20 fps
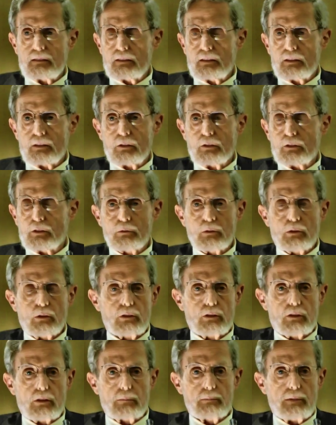you know they were
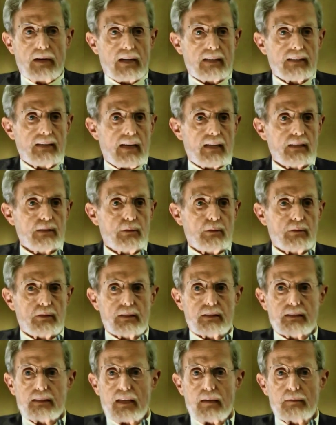going to come back next week with
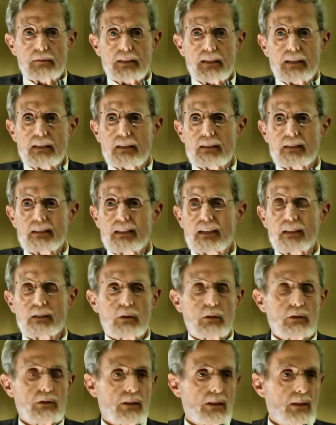the same sin. They're still
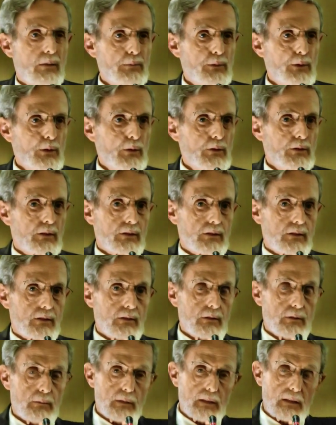going to communion. You
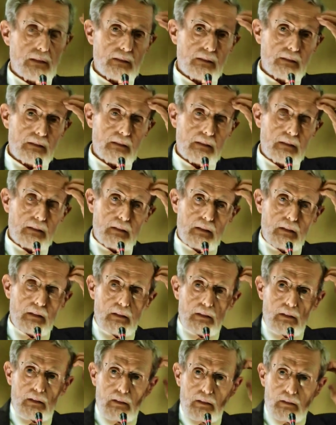know what I mean? And you say,
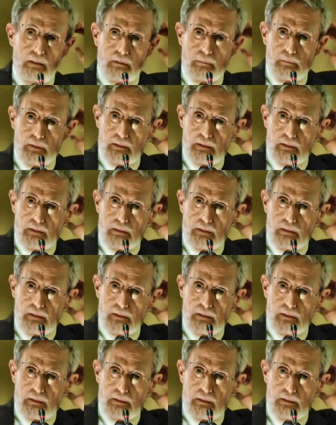I